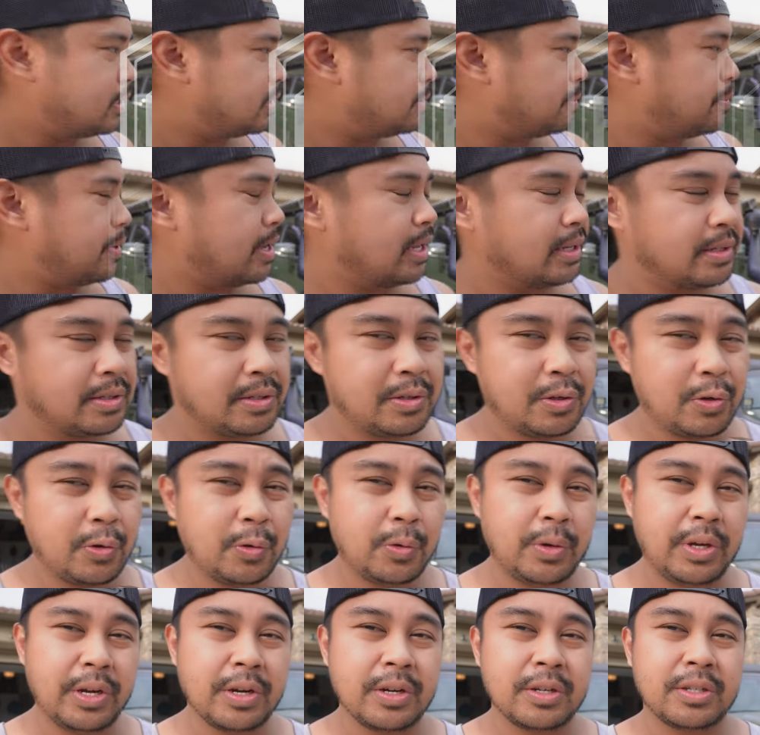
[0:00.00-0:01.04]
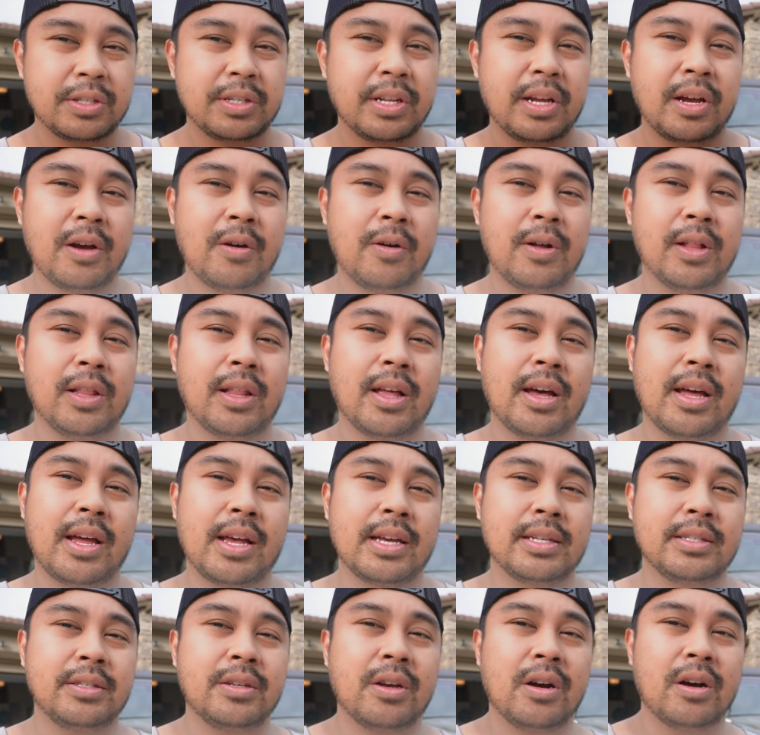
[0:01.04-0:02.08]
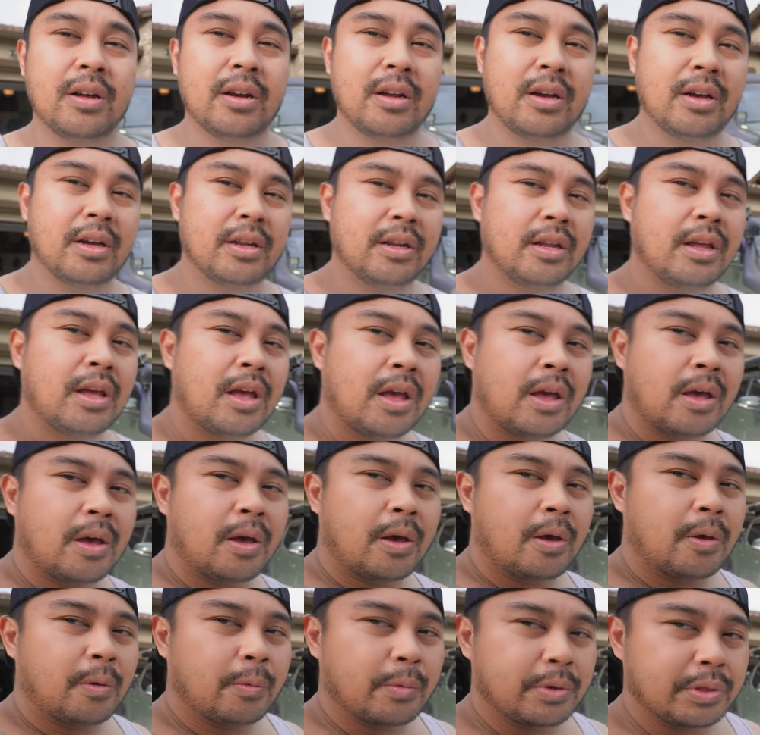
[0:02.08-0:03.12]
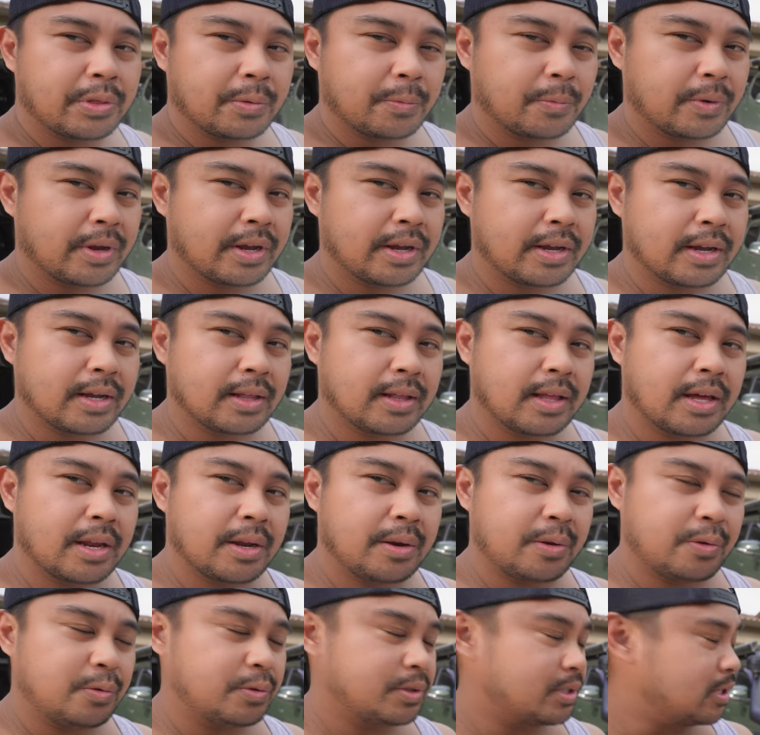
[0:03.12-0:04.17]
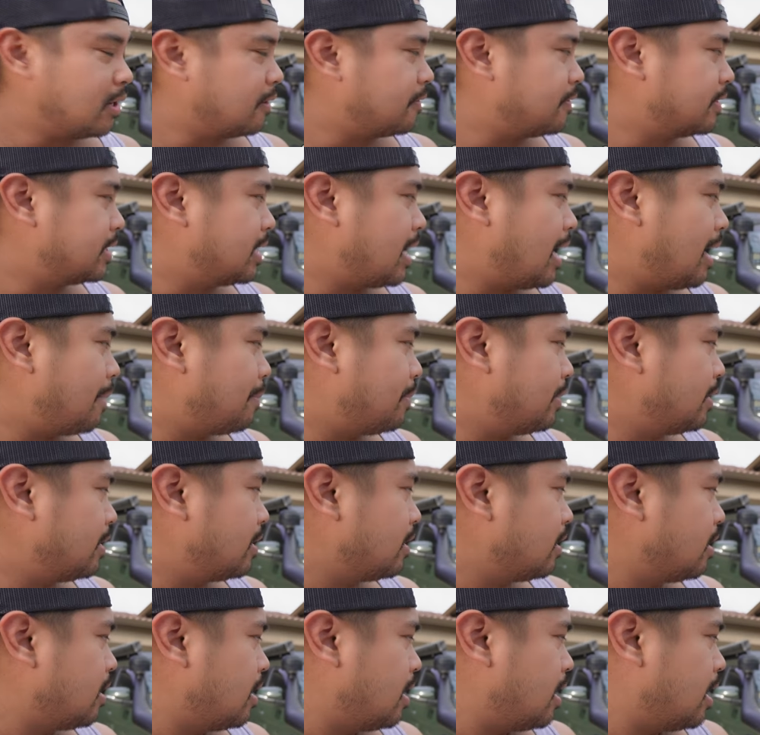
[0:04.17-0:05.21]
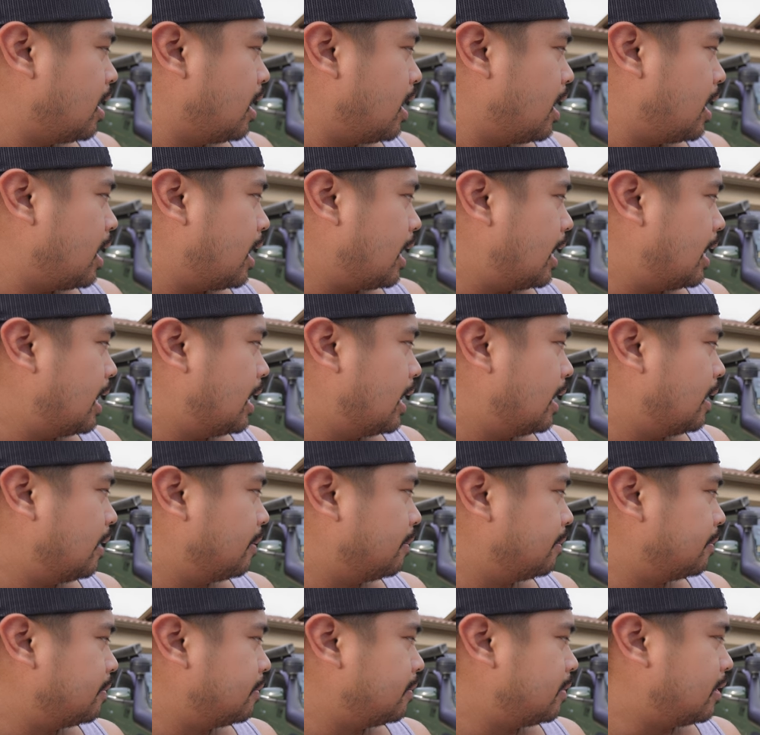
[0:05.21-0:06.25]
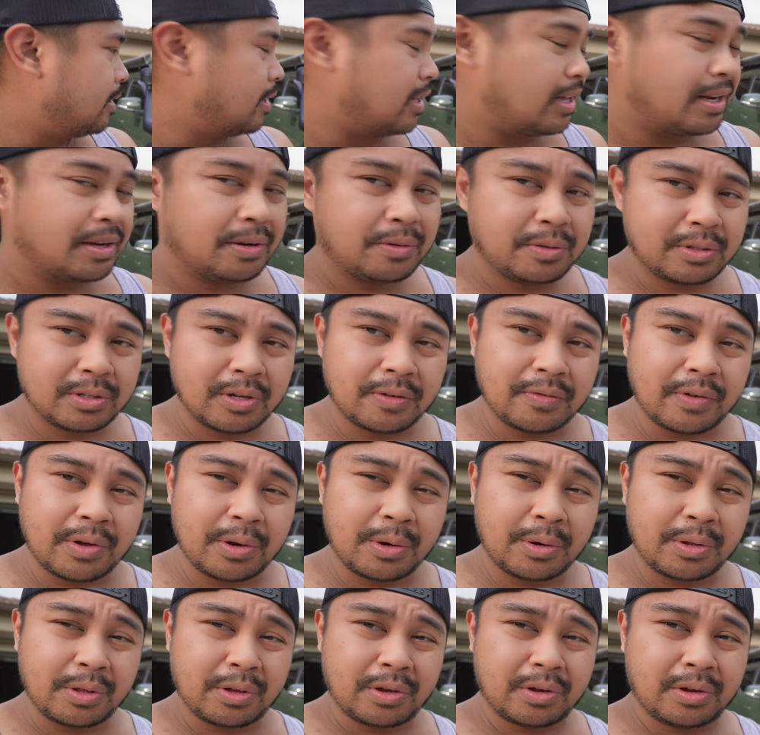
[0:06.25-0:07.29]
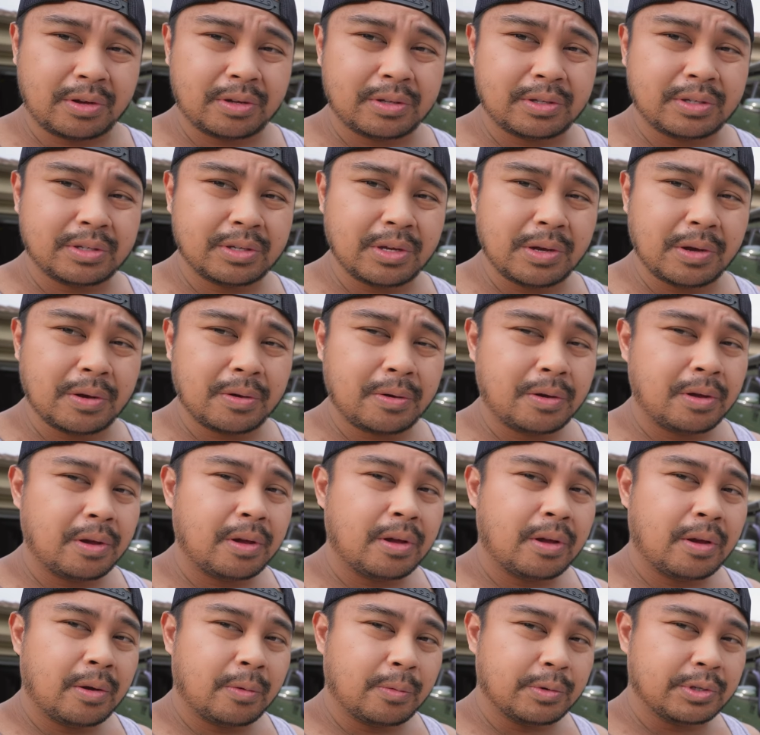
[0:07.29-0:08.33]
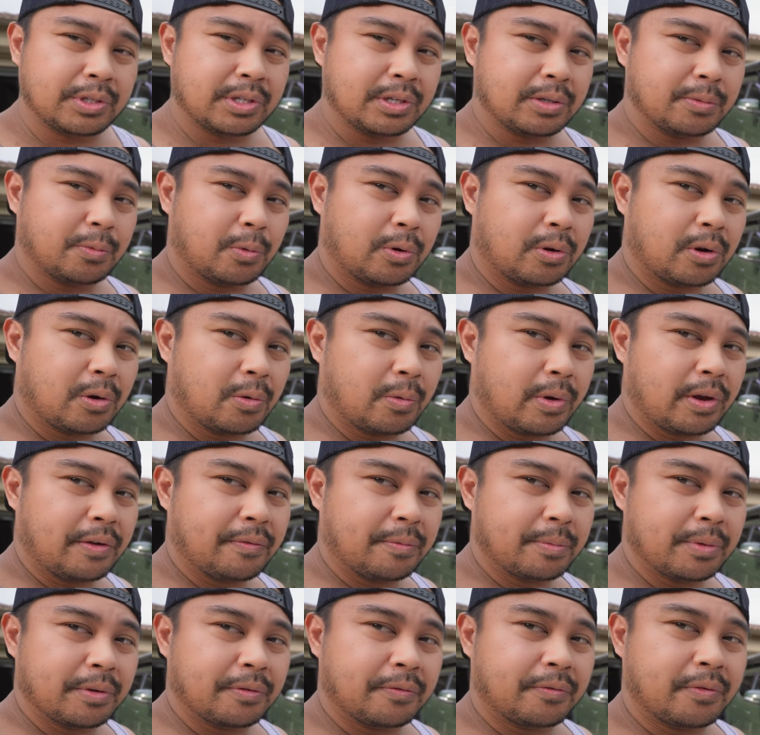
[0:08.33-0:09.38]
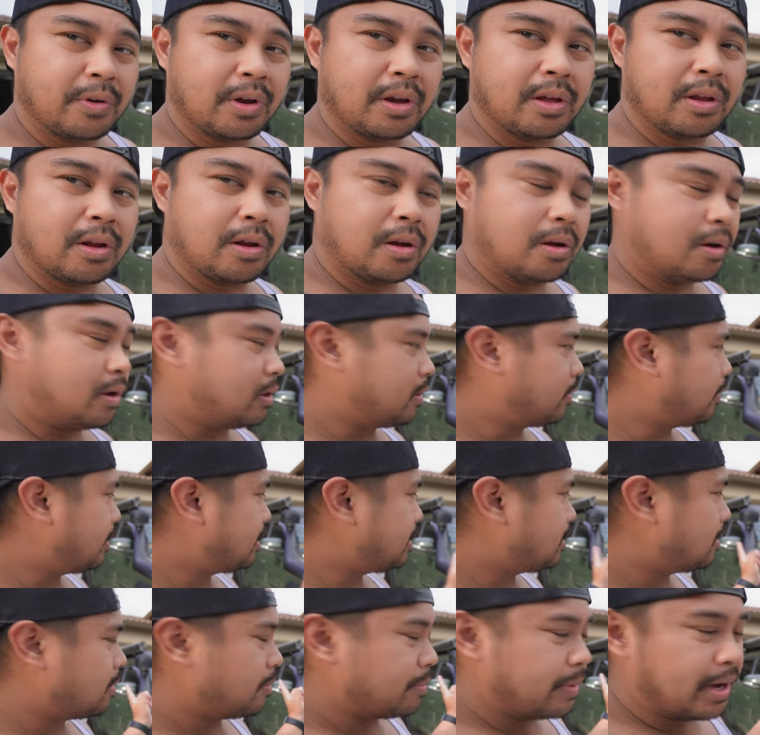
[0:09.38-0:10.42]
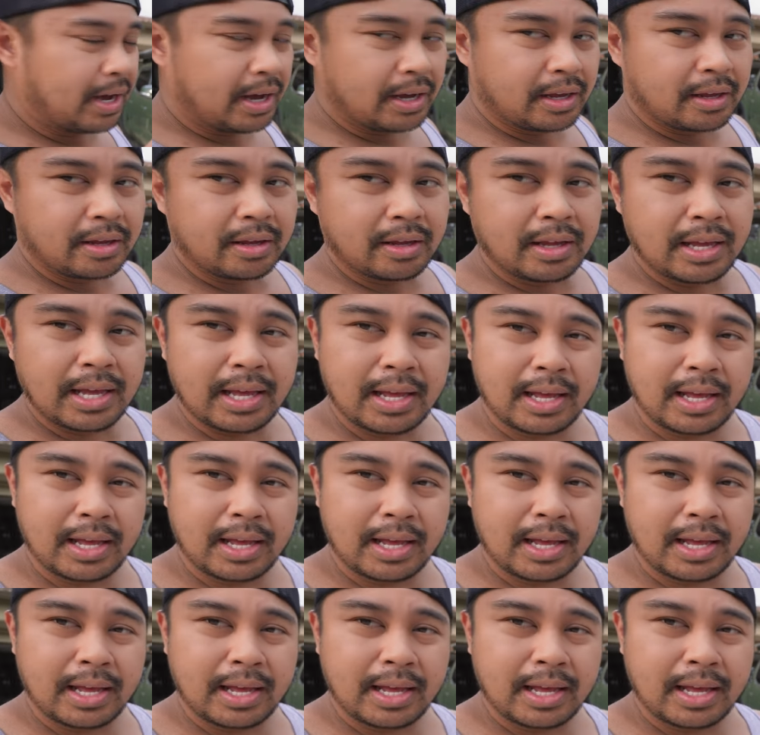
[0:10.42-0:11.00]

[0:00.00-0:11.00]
It's been two years now. A lot has gone on with the rig. A lot of new stuff has happened. Um, a lot of new stuff under the hood. So we're just going to work our way from the front all the way to the back.